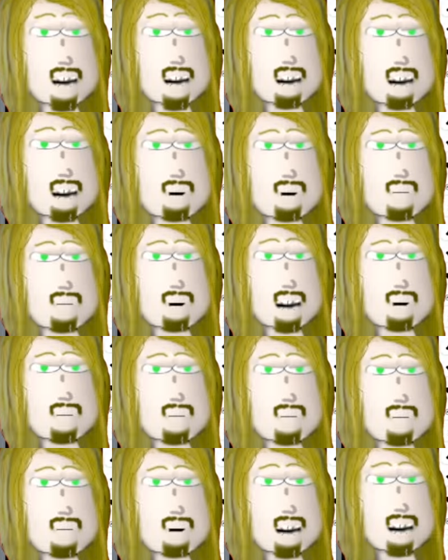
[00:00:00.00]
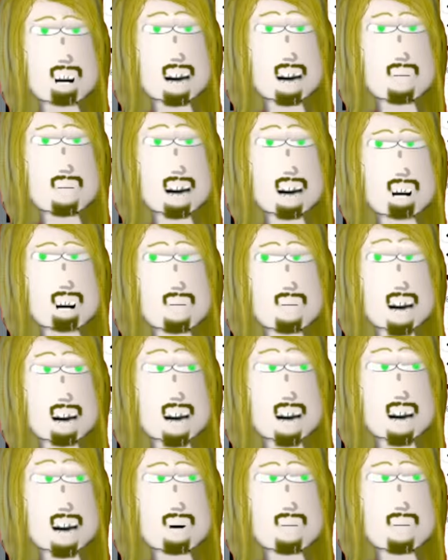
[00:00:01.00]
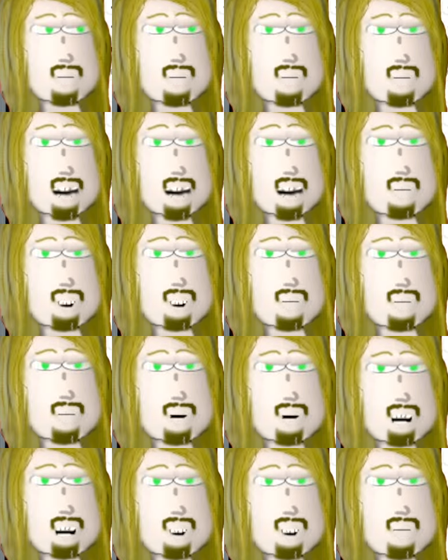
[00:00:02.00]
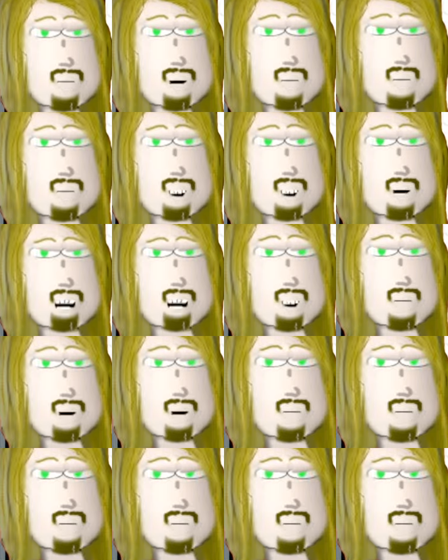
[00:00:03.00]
so so that they could uh, understand what's going on here.